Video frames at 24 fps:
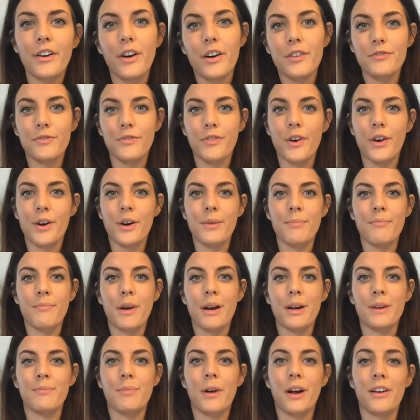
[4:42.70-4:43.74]
got from
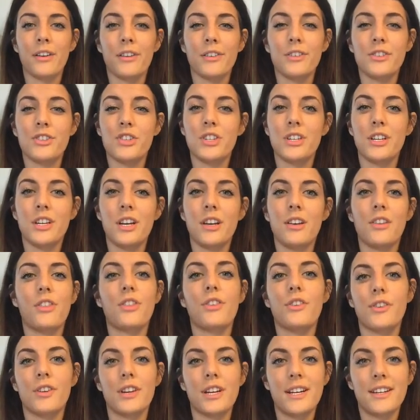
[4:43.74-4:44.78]
my biology
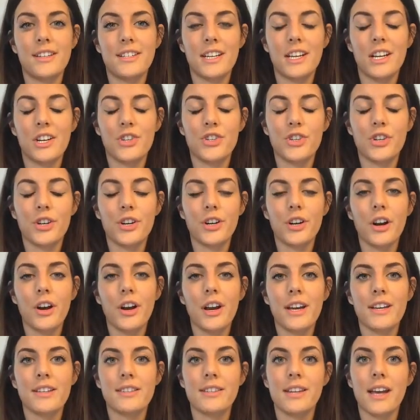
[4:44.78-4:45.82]
30 teacher
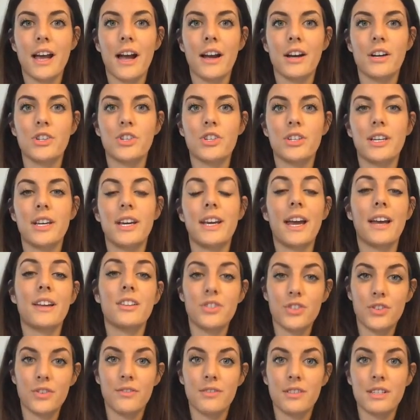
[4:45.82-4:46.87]
is to actually
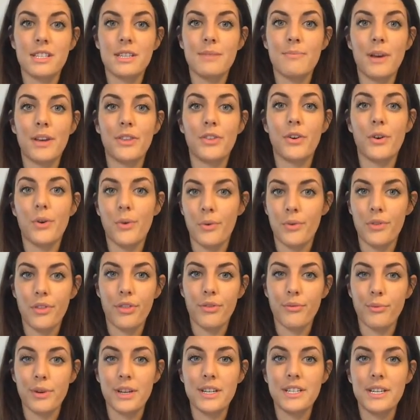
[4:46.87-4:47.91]
get students to make their own
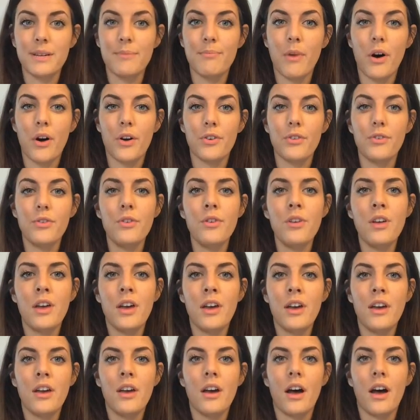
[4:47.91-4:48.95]
3D model.
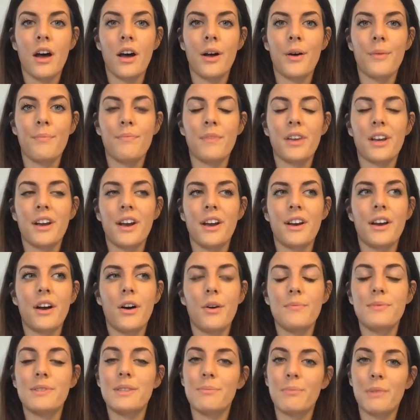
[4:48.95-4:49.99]
It kind of
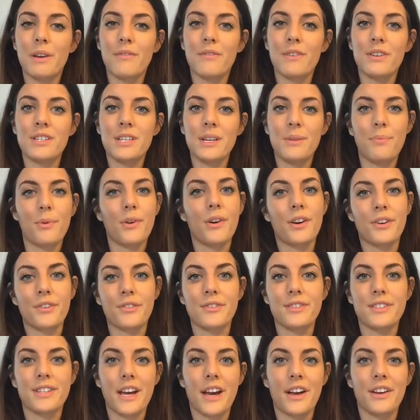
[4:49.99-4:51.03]
helps them give a deeper
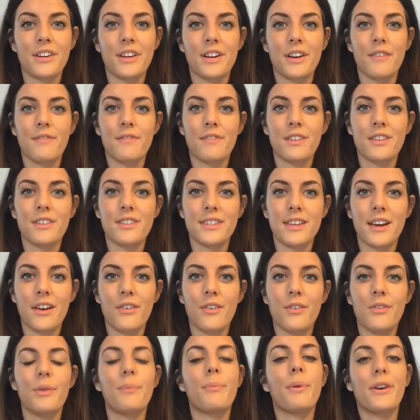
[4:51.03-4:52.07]
understanding of the
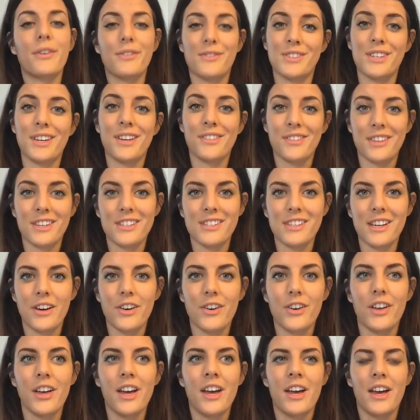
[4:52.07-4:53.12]
cell, the parts in the
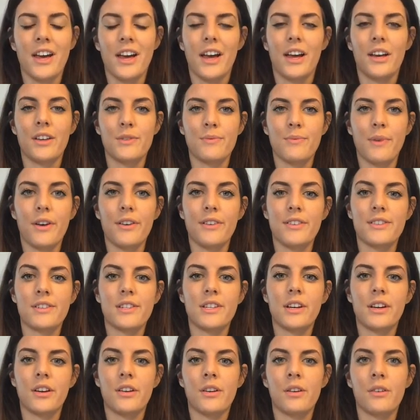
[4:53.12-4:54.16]
cell, as well as
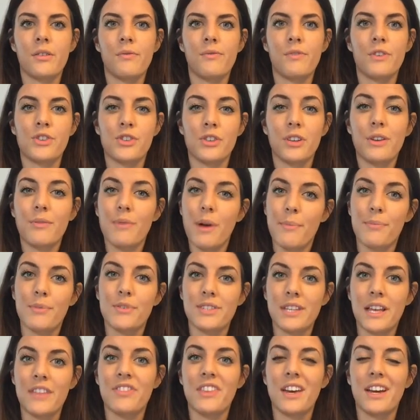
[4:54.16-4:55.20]
to visually
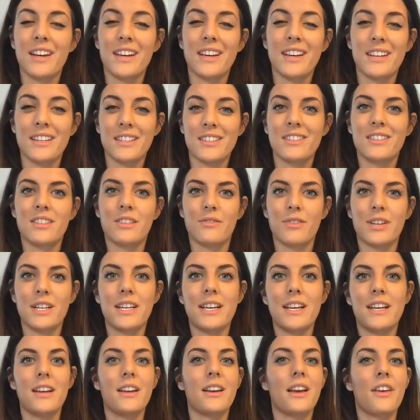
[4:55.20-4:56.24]
represent that it is
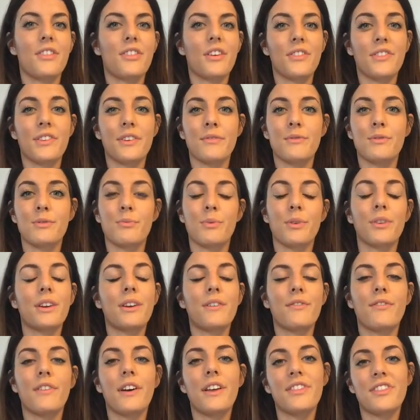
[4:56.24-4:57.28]
3D. And I thought that was a really
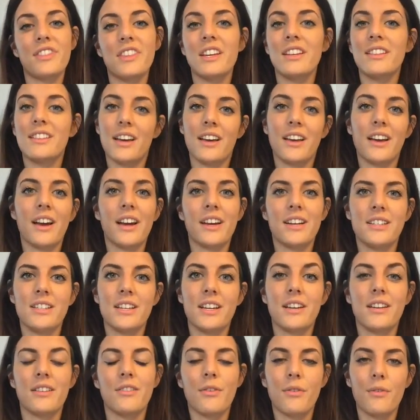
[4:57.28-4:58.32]
fun thing that I
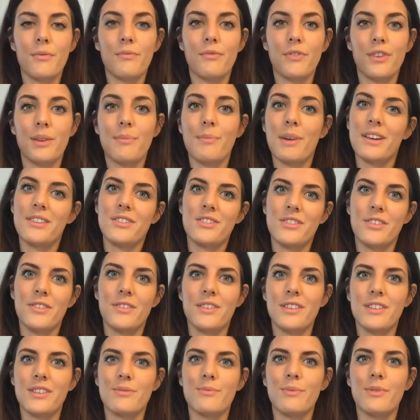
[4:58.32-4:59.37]
did, and hopefully my
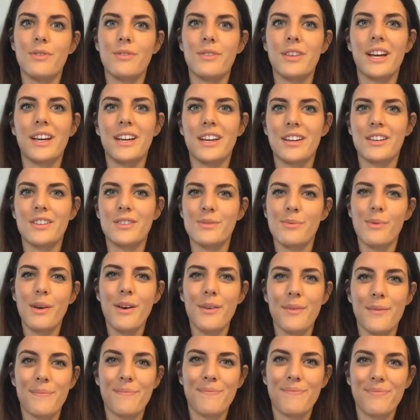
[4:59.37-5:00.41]
students will like it as
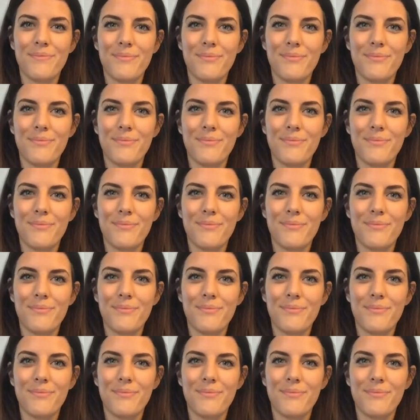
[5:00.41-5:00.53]
well.